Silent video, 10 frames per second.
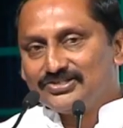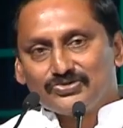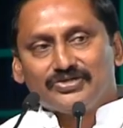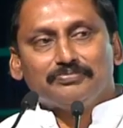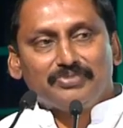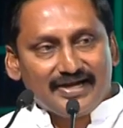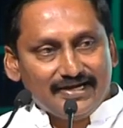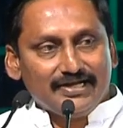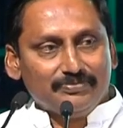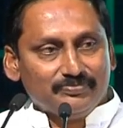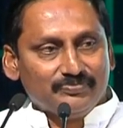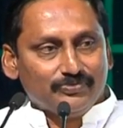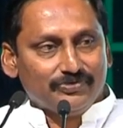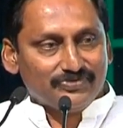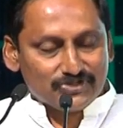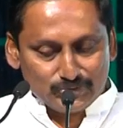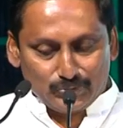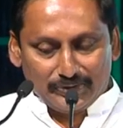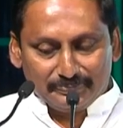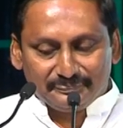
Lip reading: has got a brand name of its own.